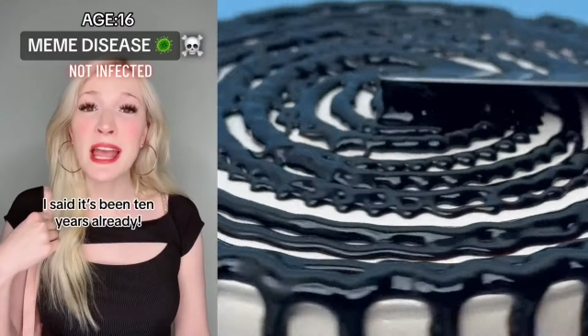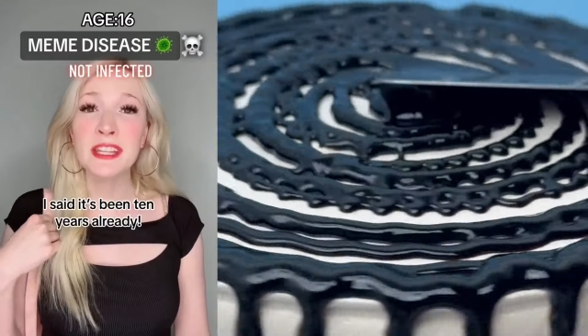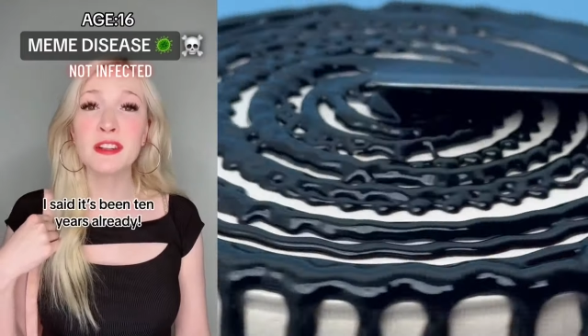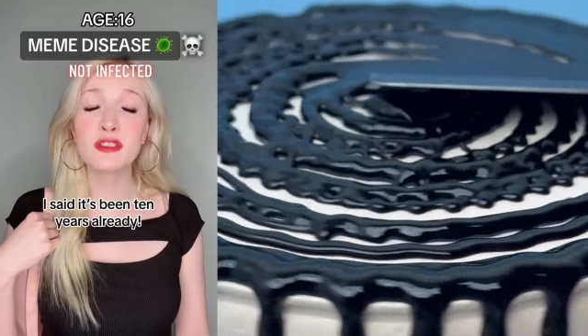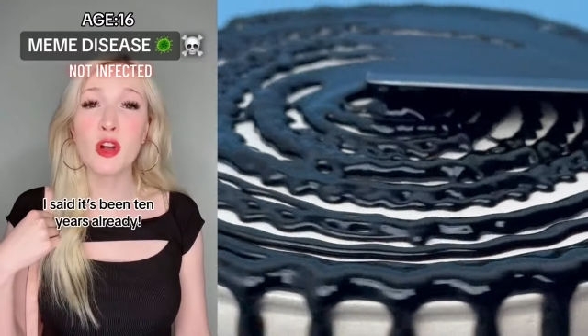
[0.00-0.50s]
years
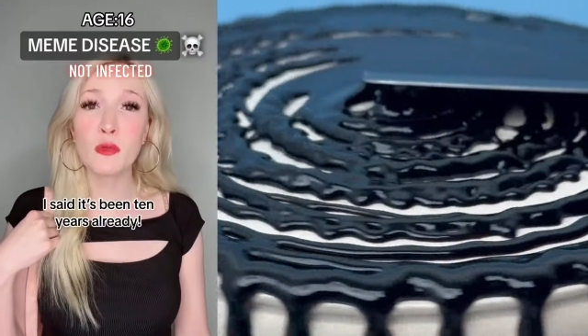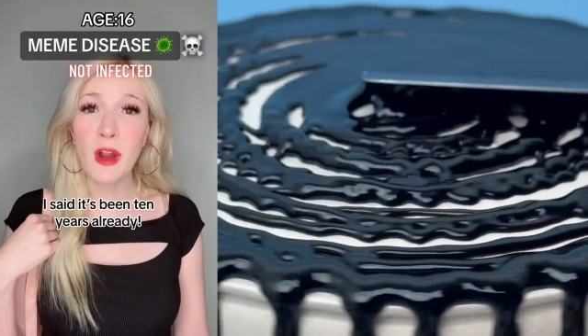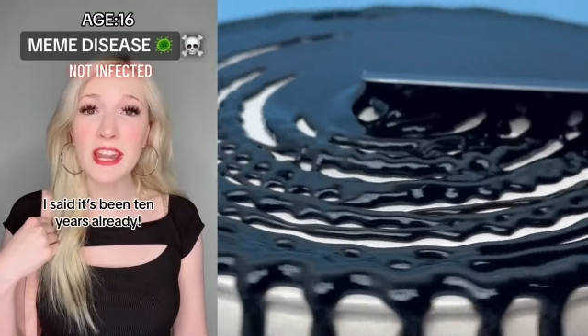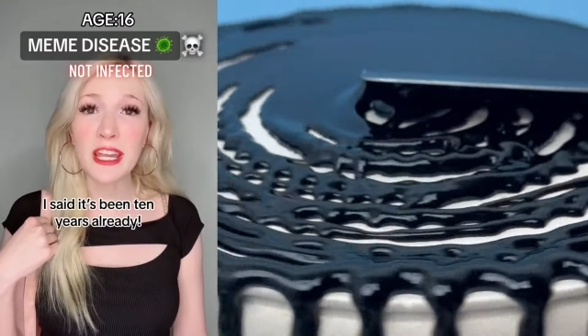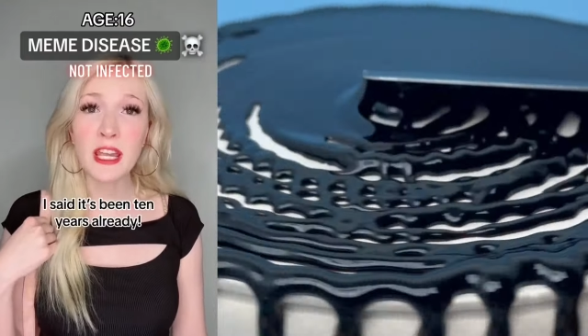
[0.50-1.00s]

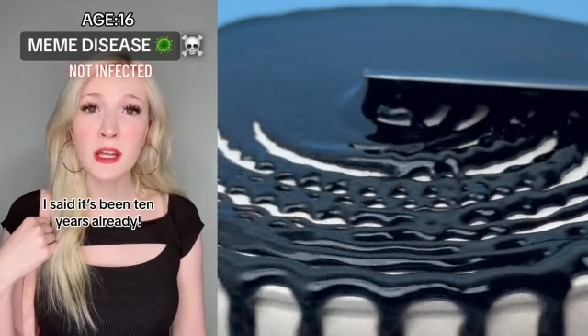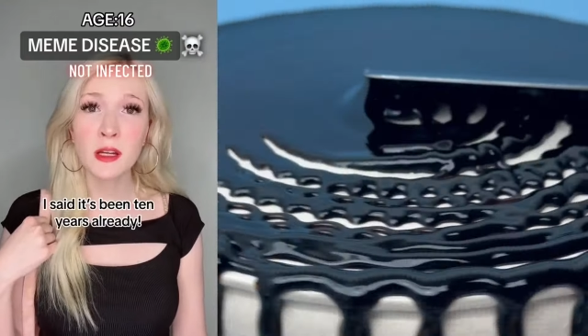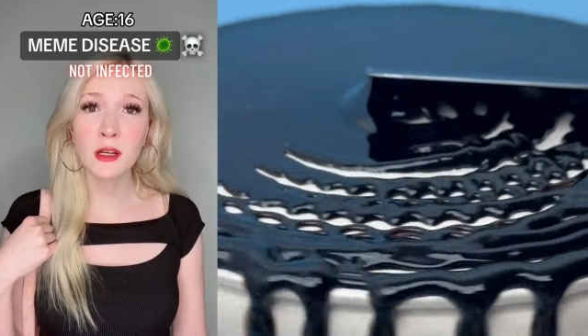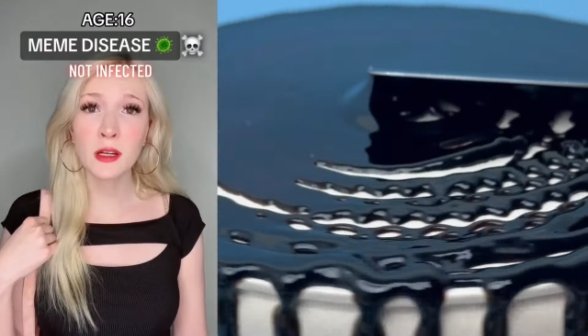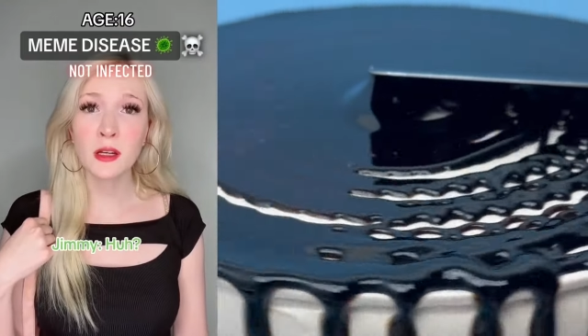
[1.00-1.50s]
already?
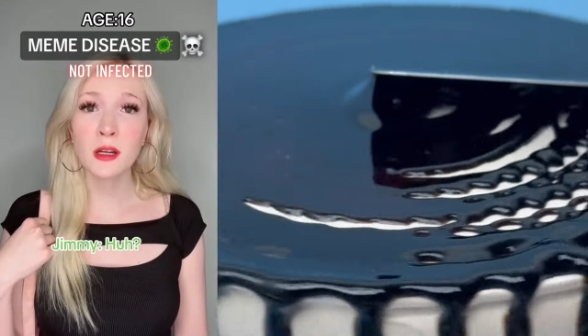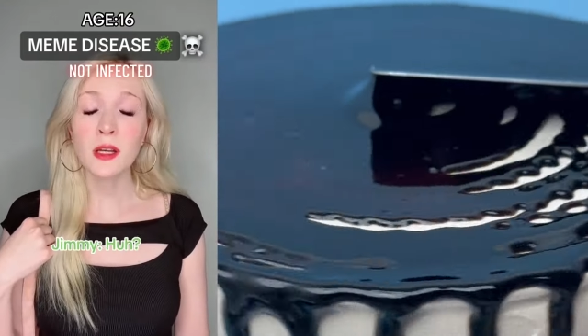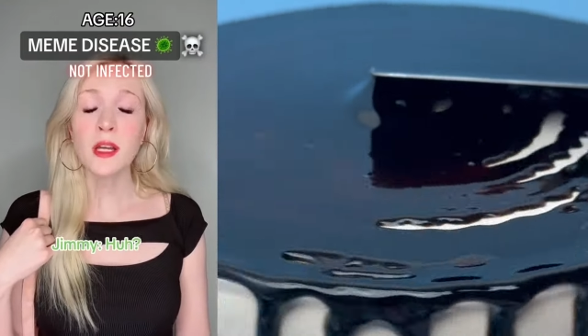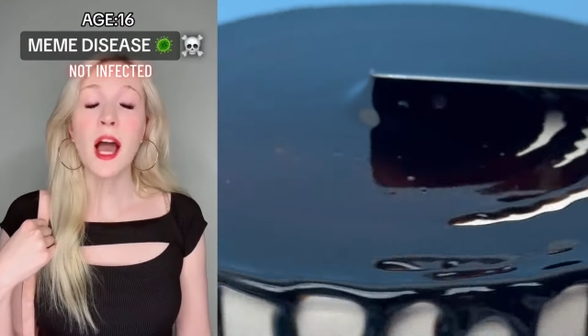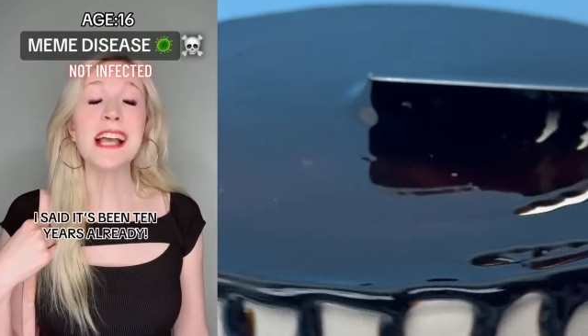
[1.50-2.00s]

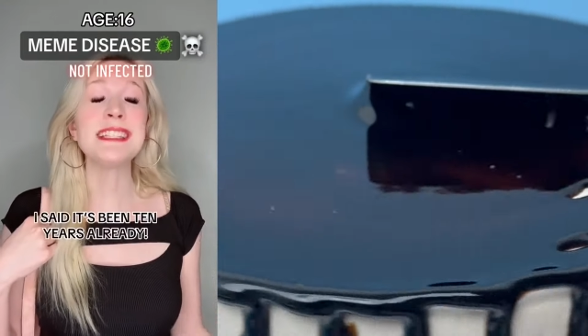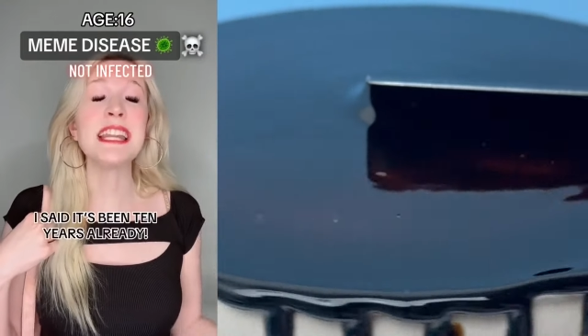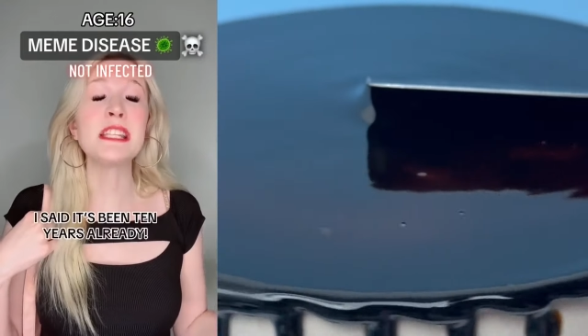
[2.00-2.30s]
I said it's been